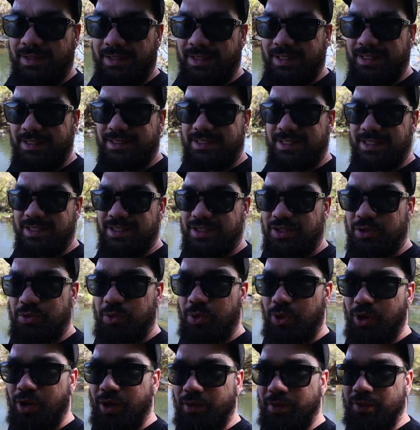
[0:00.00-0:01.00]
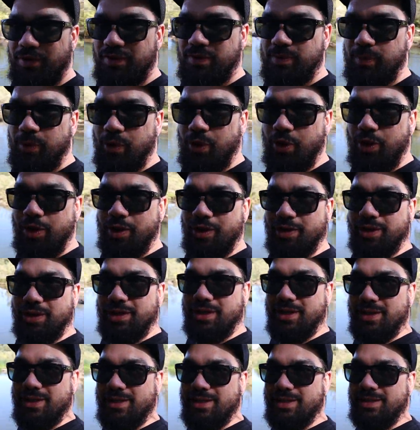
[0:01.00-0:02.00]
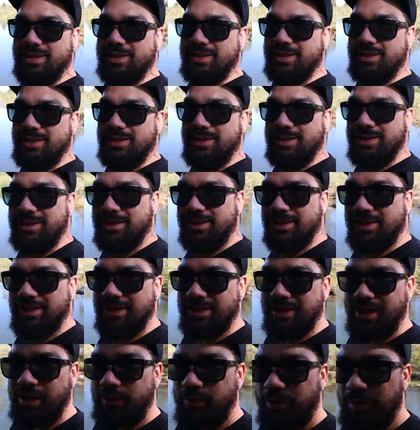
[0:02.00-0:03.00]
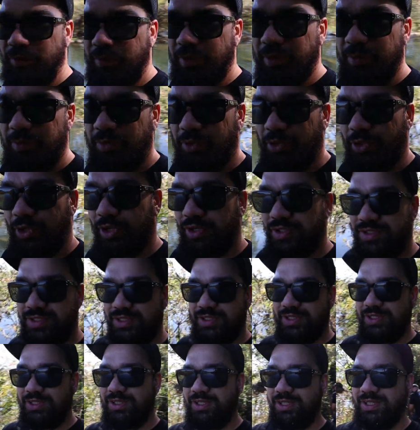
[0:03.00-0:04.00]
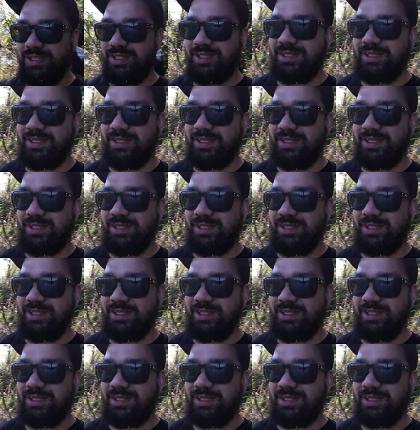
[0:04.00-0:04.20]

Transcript: This is quite the spot that we've been put onto.